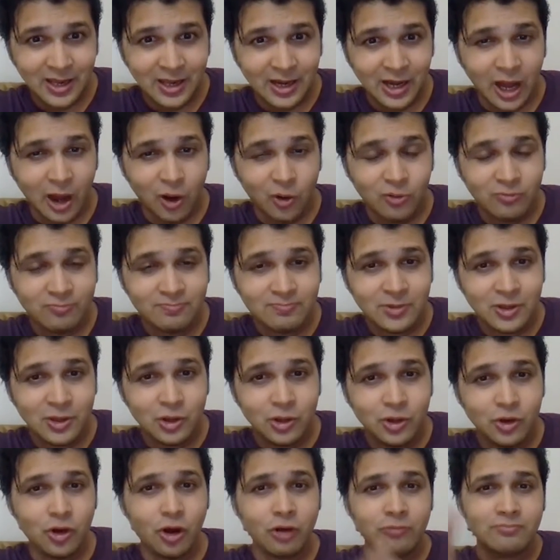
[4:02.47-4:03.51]
Now,
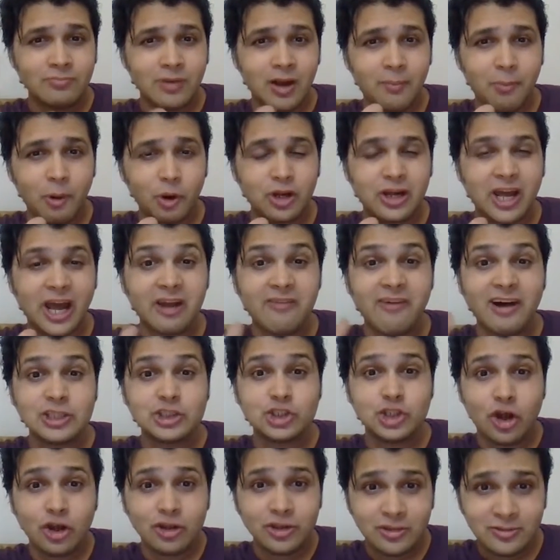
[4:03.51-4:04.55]
you know about Karwa
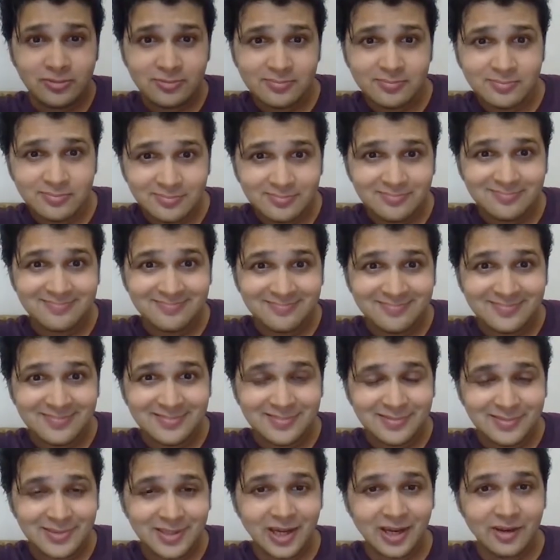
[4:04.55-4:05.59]
Chauth,
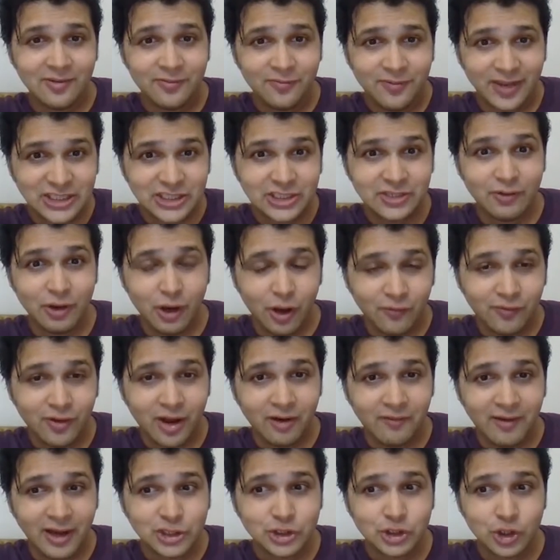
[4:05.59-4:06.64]
the festival of
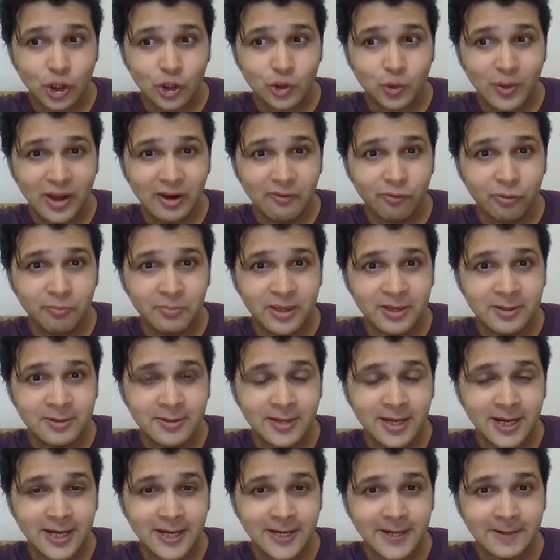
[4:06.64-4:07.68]
Karwa Chauth, where women
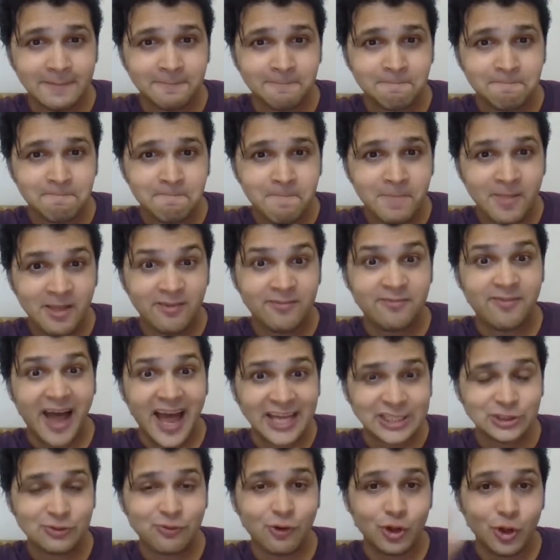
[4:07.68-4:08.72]

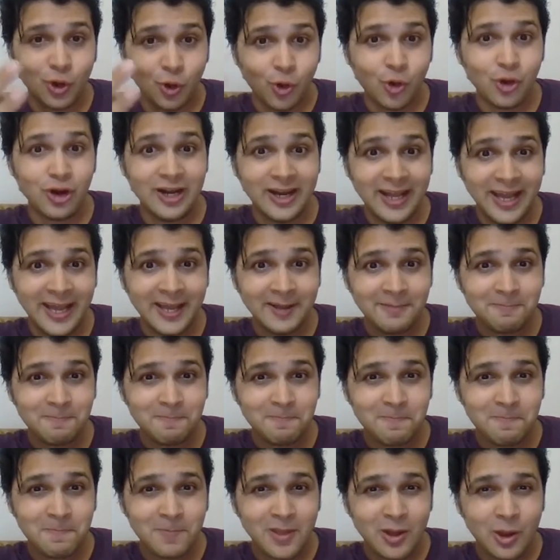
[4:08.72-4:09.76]
fast for the whole day.
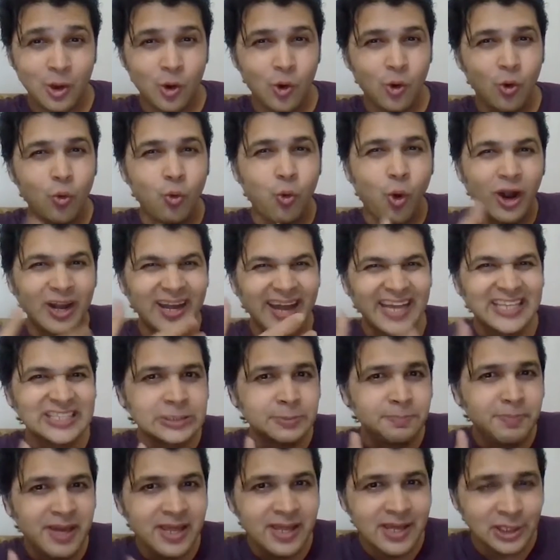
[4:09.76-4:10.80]
What
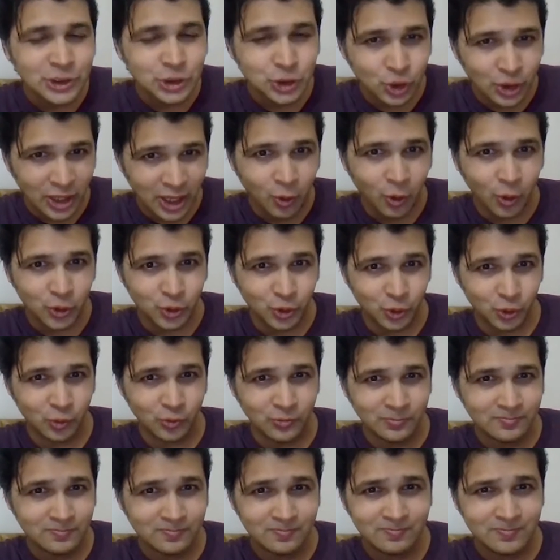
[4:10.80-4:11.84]
experience do they go
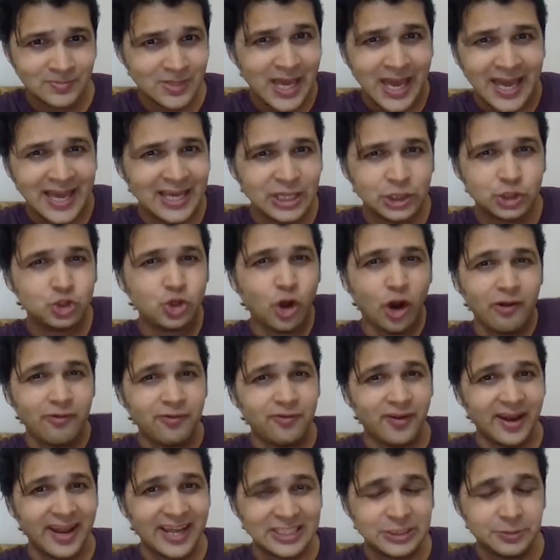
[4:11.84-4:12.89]
through? It's not a
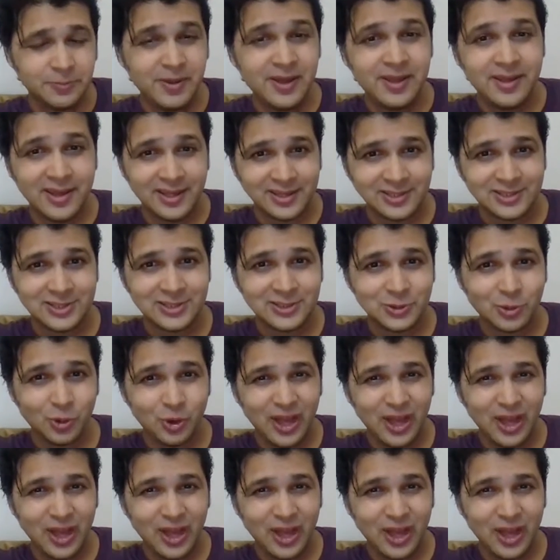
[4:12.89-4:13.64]
fun experience.